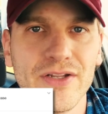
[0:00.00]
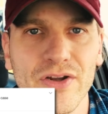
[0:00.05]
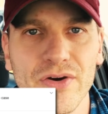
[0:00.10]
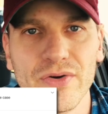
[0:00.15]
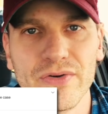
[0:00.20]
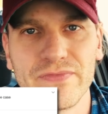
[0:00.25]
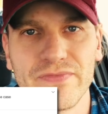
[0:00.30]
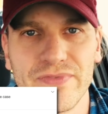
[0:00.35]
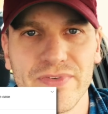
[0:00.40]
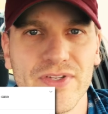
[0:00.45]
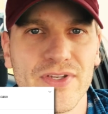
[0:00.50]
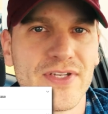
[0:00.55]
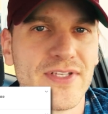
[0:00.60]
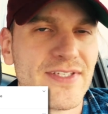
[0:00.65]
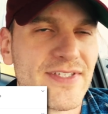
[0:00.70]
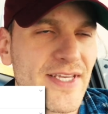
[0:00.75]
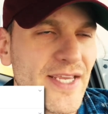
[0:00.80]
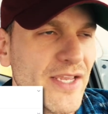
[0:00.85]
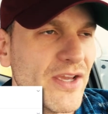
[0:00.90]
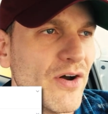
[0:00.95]
You know, you
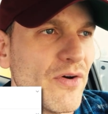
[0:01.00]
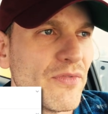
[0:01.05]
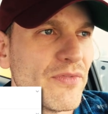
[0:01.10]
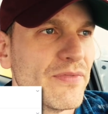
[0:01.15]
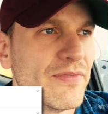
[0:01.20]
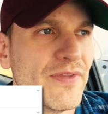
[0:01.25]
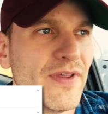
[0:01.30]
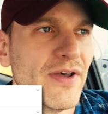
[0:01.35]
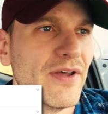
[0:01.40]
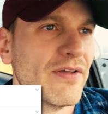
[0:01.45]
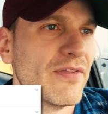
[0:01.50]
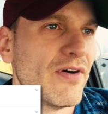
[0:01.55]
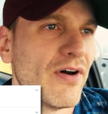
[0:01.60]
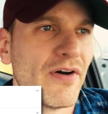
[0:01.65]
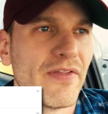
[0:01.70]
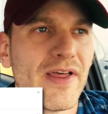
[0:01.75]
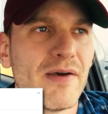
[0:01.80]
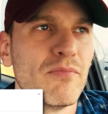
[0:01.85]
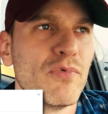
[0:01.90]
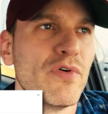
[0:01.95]
could say, oh, the,
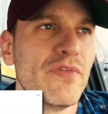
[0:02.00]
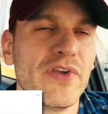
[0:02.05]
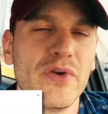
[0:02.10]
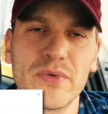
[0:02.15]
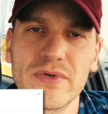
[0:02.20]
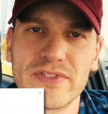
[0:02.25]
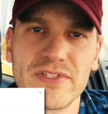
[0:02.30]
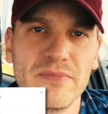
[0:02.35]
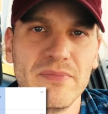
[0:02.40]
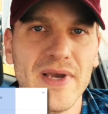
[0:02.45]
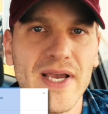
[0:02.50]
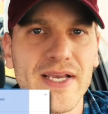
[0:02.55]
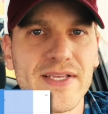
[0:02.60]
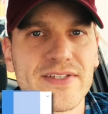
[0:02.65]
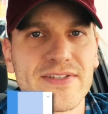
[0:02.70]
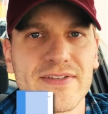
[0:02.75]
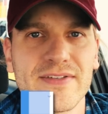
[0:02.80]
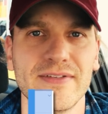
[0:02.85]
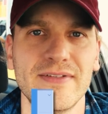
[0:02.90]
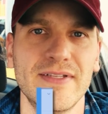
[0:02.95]
oh, that movie was the
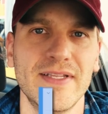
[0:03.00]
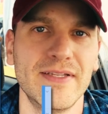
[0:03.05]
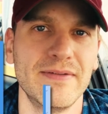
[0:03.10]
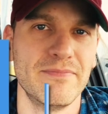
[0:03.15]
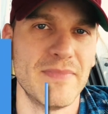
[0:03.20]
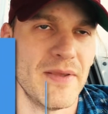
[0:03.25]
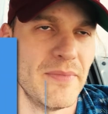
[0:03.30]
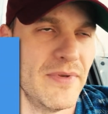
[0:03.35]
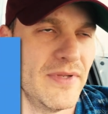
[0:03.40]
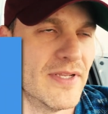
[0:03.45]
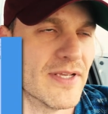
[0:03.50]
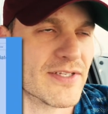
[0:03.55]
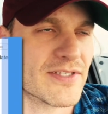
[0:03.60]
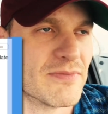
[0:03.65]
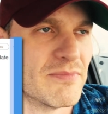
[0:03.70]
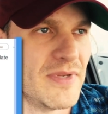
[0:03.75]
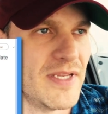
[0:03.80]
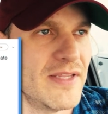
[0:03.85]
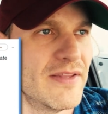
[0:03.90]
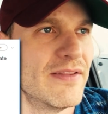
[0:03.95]
best, it maybe
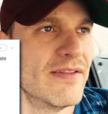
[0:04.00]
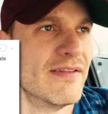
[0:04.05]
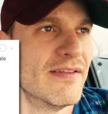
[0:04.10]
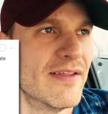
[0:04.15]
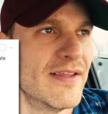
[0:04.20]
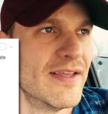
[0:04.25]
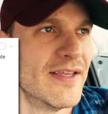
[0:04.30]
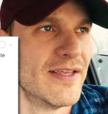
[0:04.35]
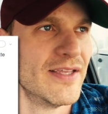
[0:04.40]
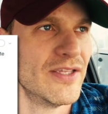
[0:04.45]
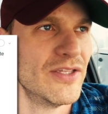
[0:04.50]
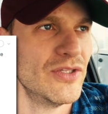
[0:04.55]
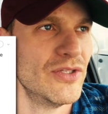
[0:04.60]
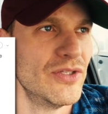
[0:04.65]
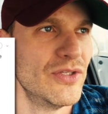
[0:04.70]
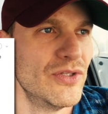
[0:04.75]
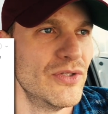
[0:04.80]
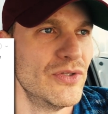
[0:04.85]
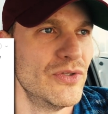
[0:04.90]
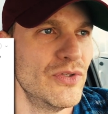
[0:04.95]
doesn't mean
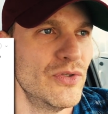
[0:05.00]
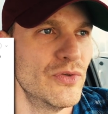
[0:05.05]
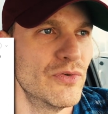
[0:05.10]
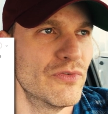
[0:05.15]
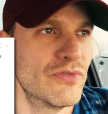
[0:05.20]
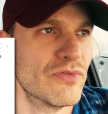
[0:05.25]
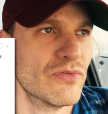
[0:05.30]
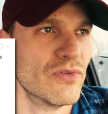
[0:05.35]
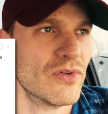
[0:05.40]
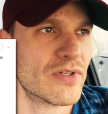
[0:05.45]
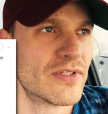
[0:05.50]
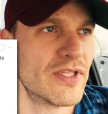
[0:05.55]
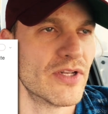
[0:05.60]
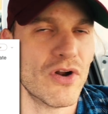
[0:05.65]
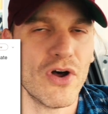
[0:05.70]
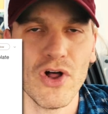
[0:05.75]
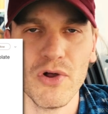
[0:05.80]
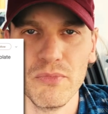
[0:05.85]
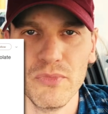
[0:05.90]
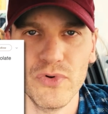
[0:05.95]
you've looked
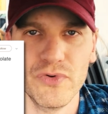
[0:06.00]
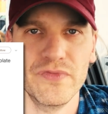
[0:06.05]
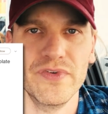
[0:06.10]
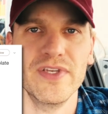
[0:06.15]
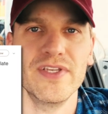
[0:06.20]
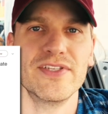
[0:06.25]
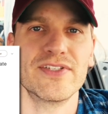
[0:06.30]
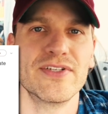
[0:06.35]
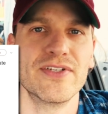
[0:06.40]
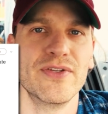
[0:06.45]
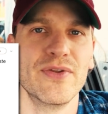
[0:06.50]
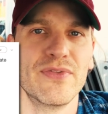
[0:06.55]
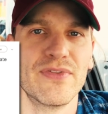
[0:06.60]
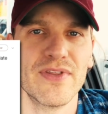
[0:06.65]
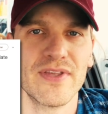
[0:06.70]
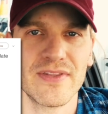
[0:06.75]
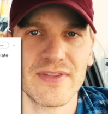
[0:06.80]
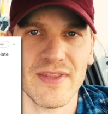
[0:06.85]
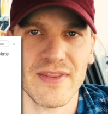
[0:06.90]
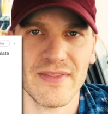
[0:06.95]
at all movies and you
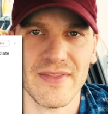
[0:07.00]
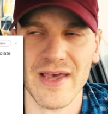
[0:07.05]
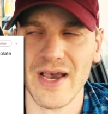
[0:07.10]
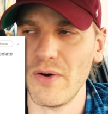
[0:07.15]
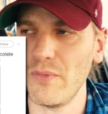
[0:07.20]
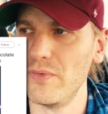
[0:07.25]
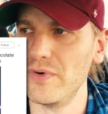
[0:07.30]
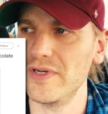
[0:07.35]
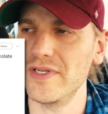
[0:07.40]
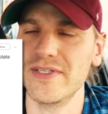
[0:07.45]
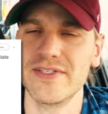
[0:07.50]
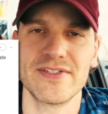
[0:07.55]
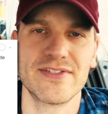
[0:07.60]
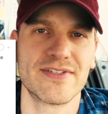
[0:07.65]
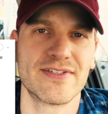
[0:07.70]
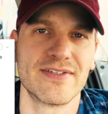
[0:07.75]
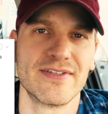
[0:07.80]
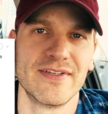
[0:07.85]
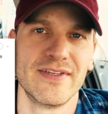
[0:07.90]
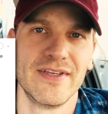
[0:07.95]
think that that one
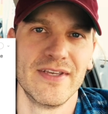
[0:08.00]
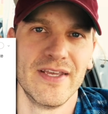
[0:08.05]
is